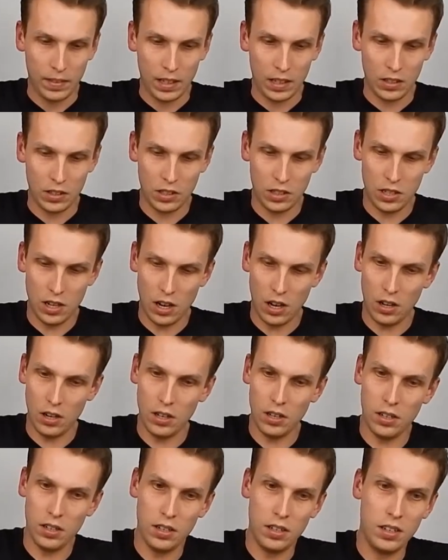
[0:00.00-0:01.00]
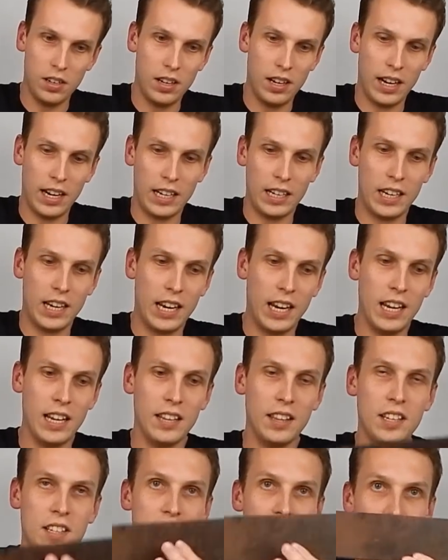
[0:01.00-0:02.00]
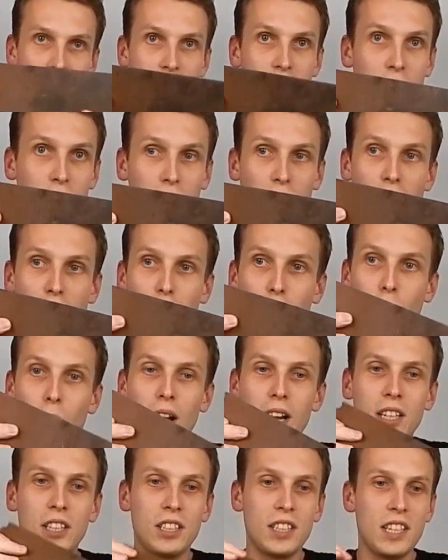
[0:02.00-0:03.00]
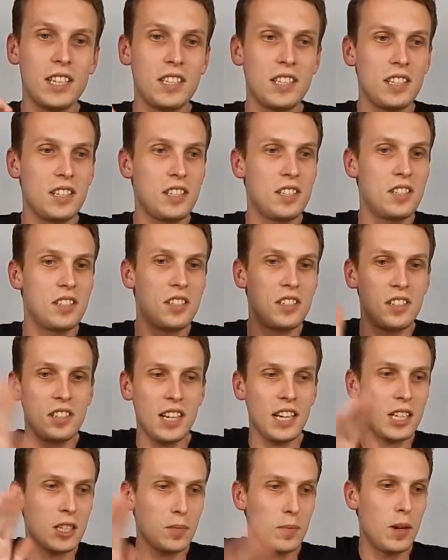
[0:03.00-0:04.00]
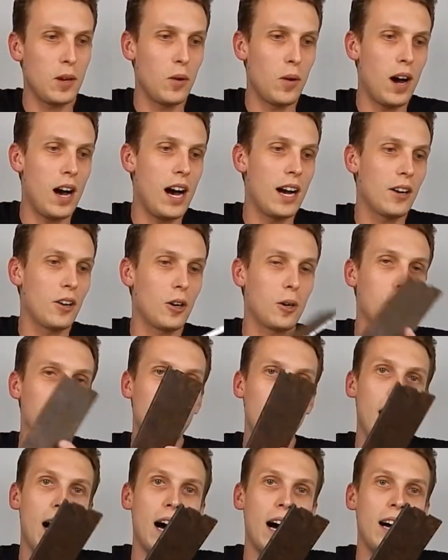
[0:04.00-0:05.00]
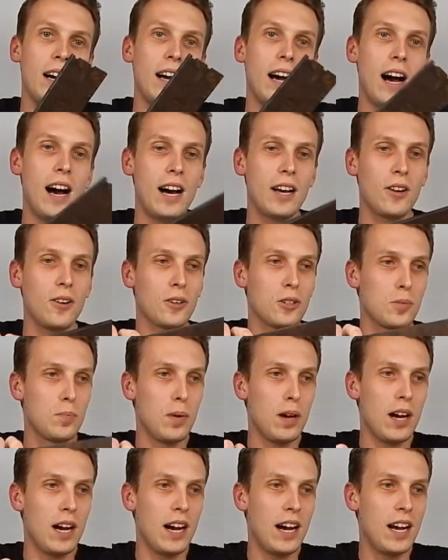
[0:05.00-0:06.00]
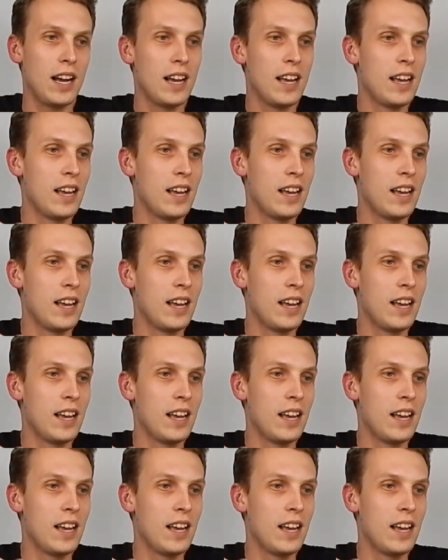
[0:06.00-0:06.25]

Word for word: So in here, this is the front wedge. This is 6mm Hardox bar.